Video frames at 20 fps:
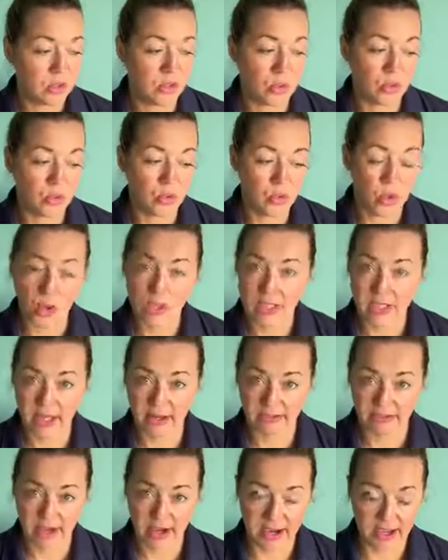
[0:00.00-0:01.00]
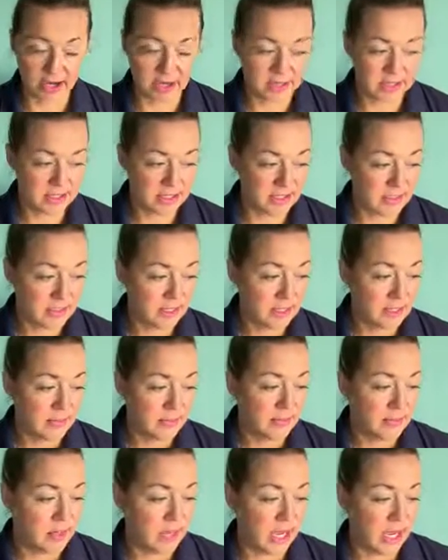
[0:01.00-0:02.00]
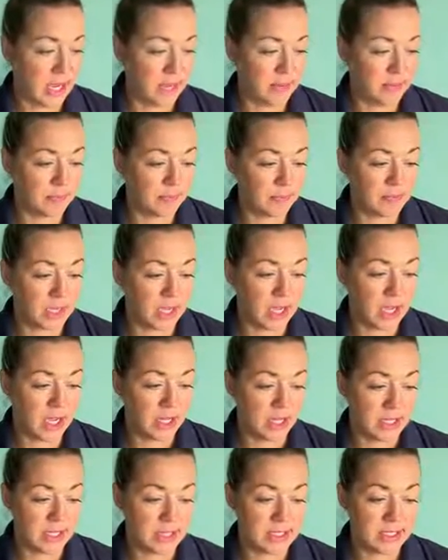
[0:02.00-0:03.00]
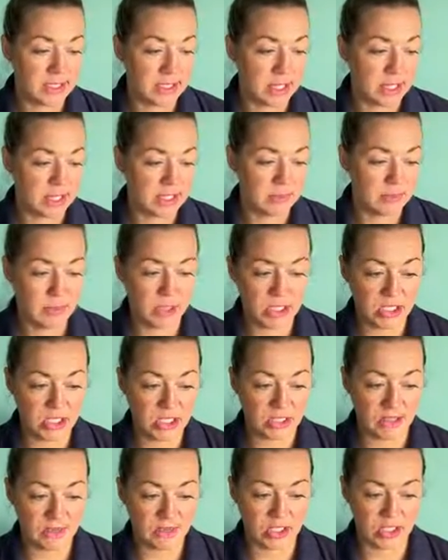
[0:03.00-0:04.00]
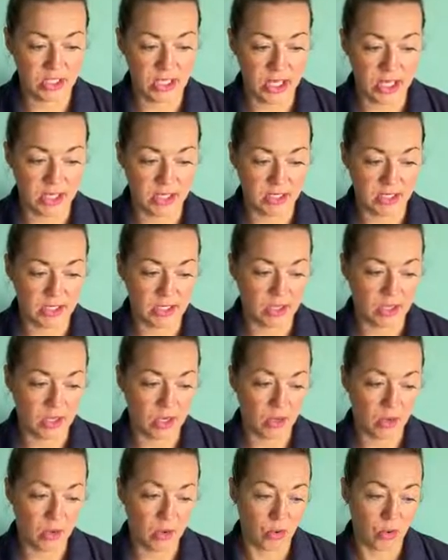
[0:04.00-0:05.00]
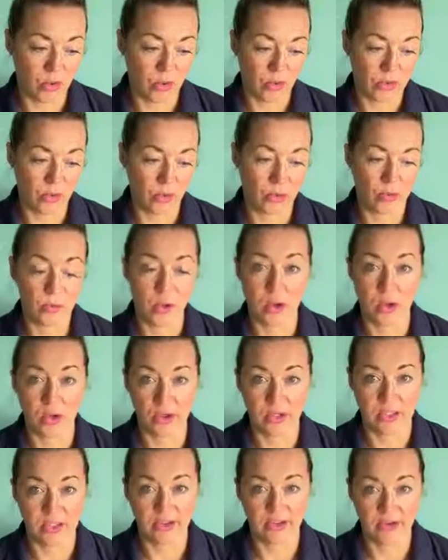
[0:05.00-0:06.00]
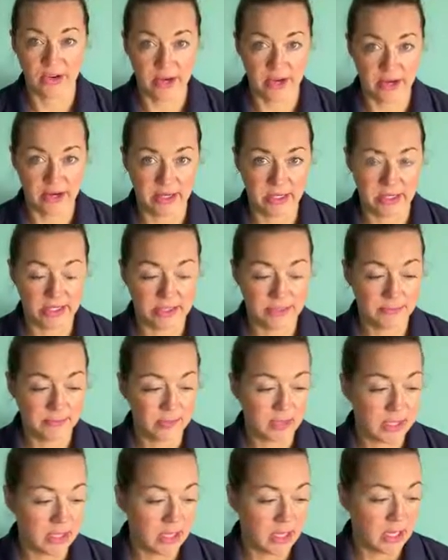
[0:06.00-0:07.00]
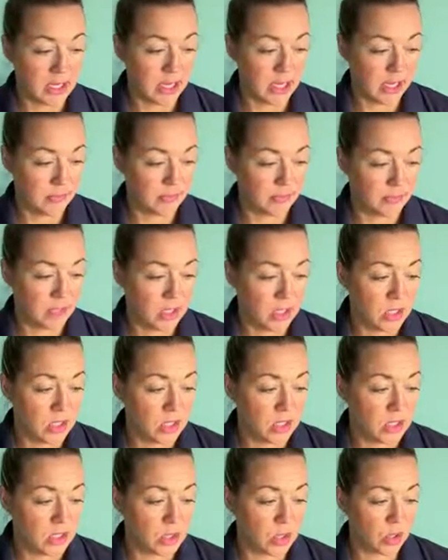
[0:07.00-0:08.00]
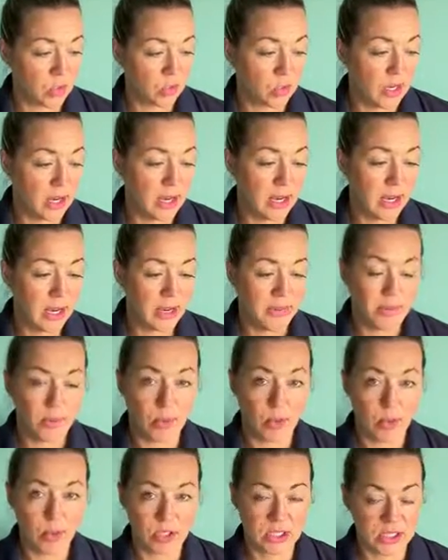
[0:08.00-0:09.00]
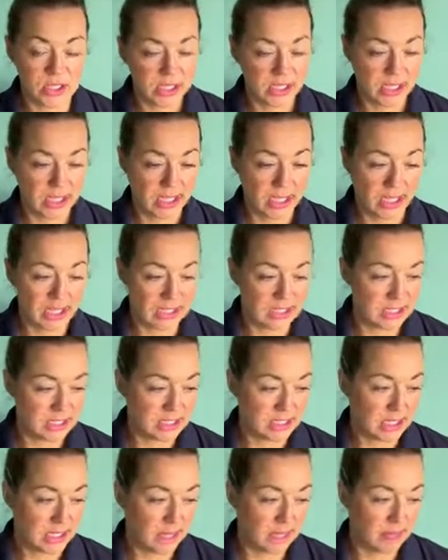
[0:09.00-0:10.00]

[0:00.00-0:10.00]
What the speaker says: zoonotic virus. And it's a species of the genus Arthropox virus. So importantly, it's